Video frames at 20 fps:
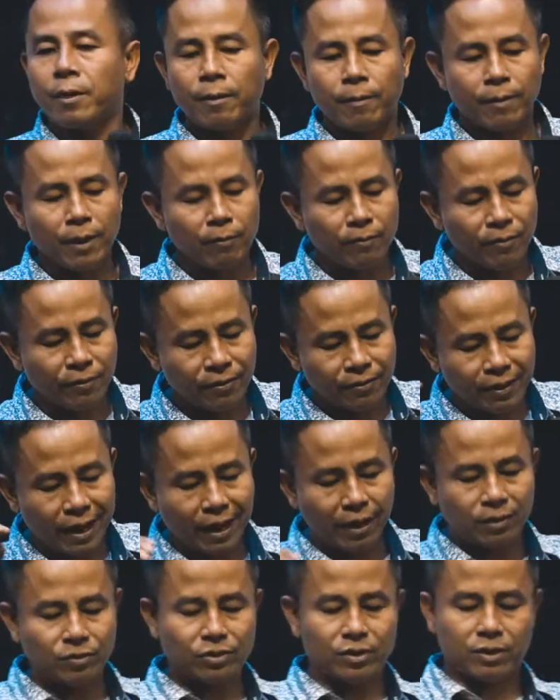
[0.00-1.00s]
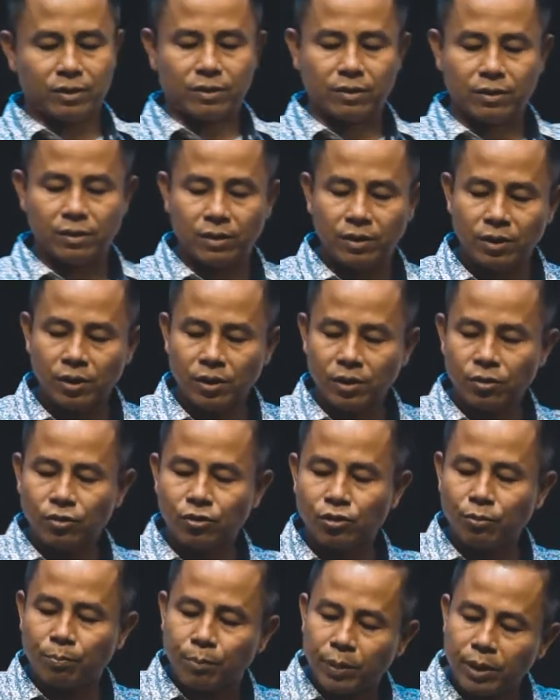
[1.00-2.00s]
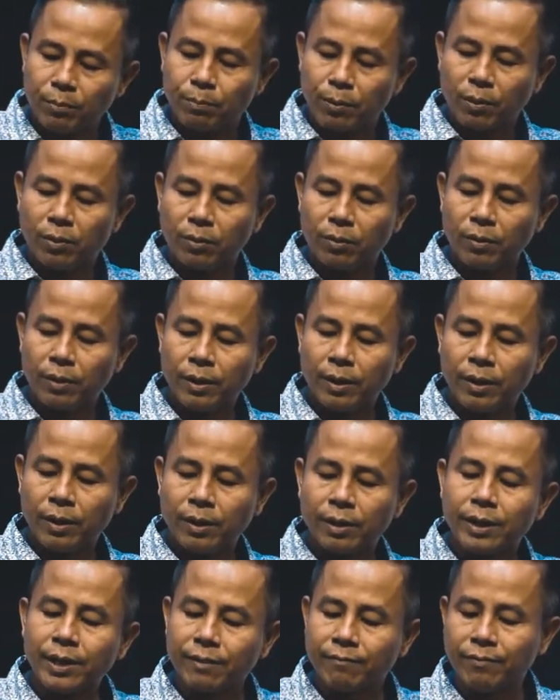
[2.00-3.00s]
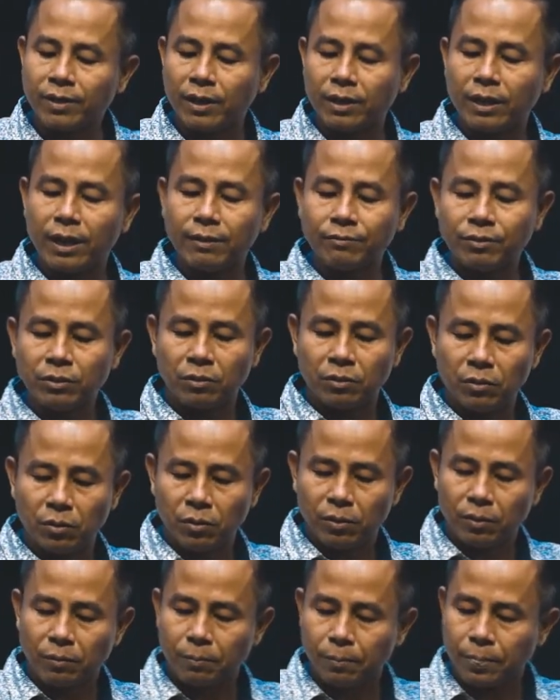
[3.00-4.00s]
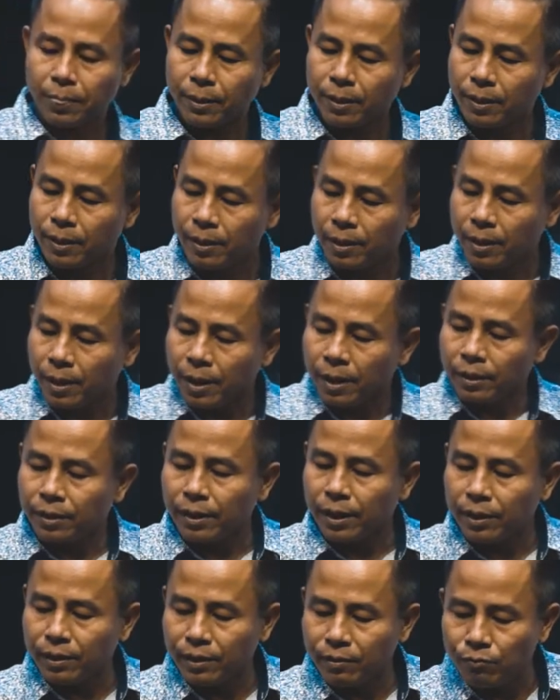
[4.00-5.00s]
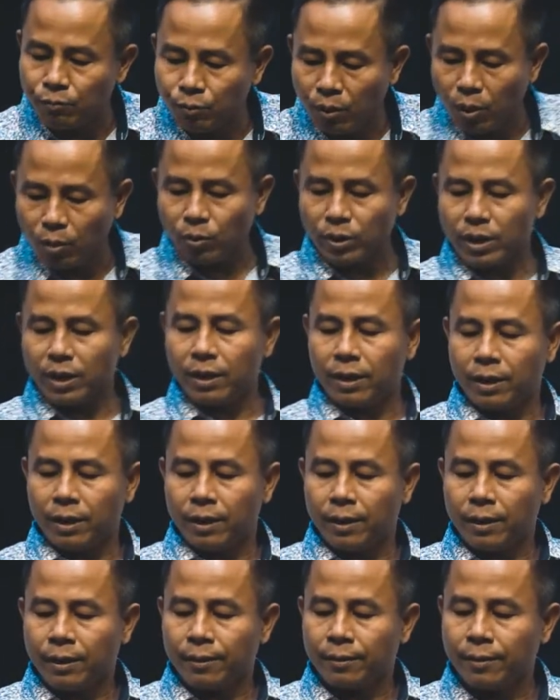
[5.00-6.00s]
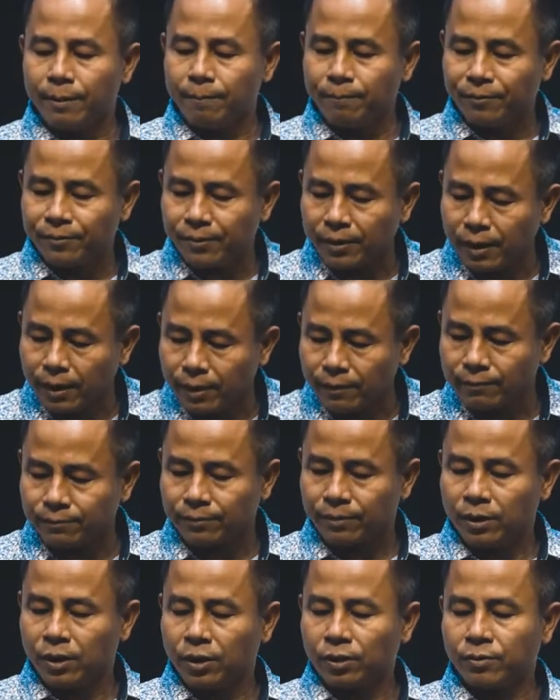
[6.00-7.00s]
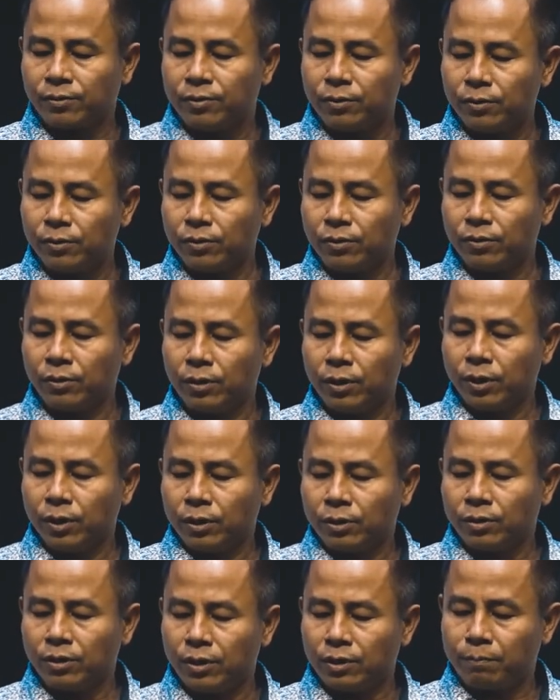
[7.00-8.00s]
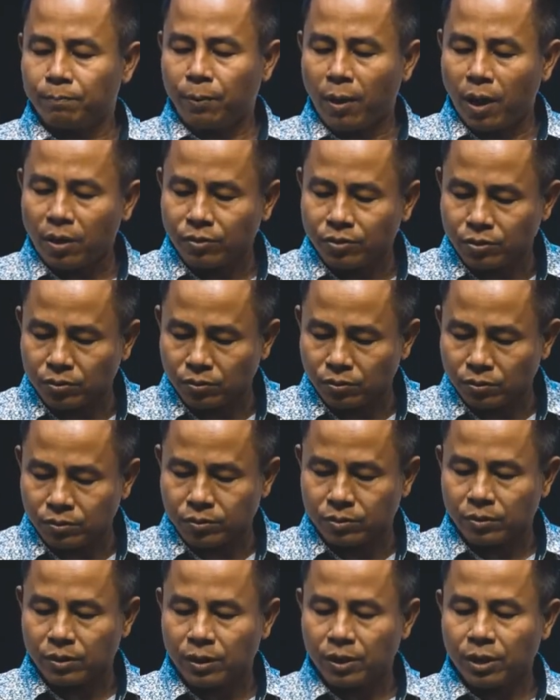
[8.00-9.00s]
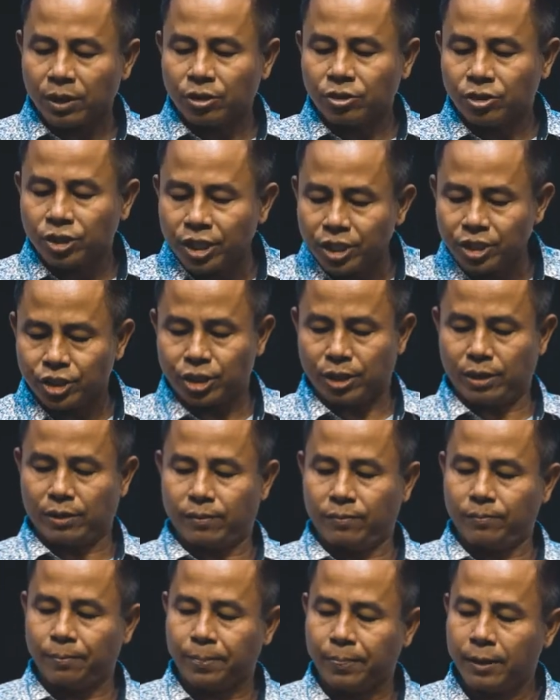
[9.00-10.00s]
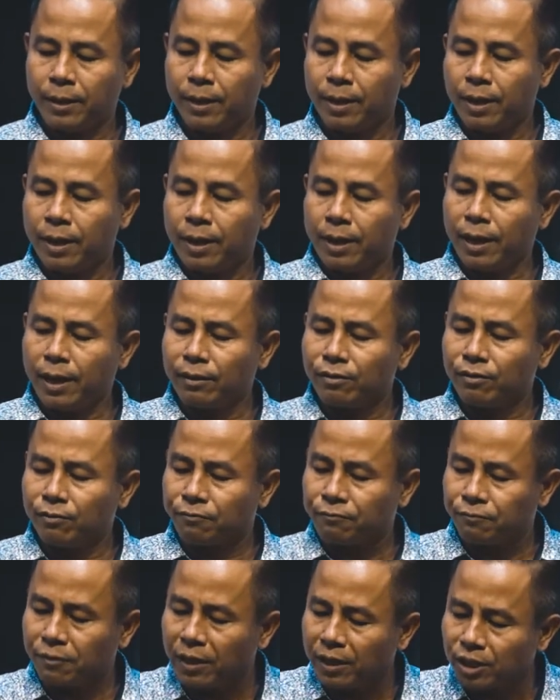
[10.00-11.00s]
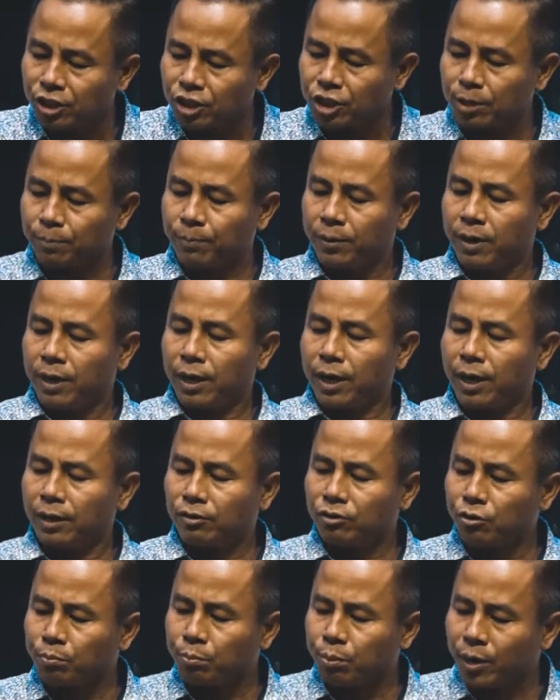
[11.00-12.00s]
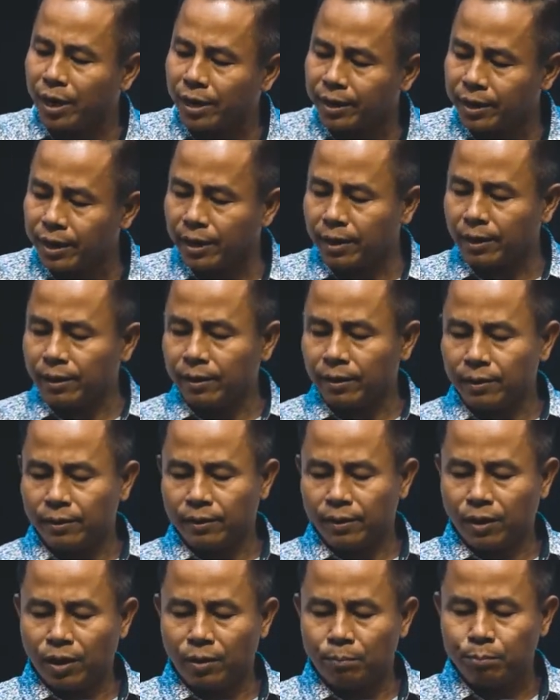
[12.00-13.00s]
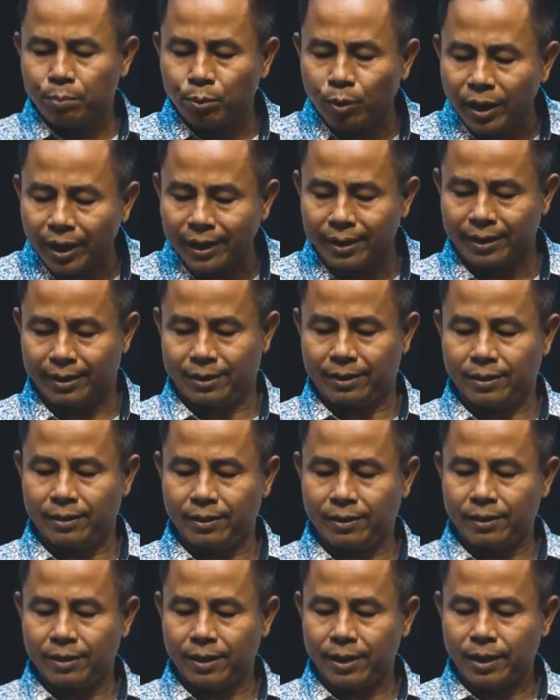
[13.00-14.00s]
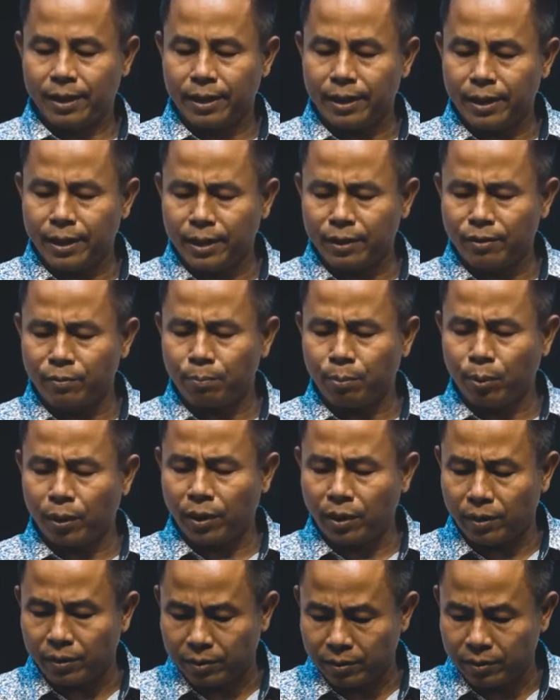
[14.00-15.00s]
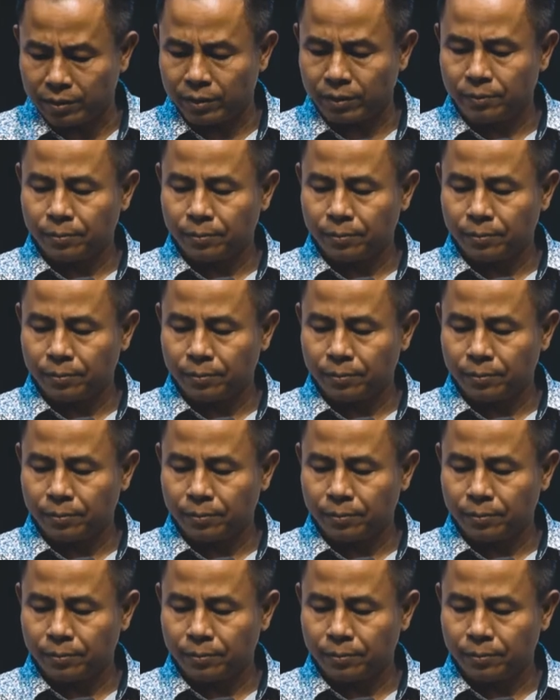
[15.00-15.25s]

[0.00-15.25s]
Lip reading: there were thousands of people give their life to the Lord. They devoted themselves to the apostles' teaching and to fellowship and to breaking of bread and a prayer.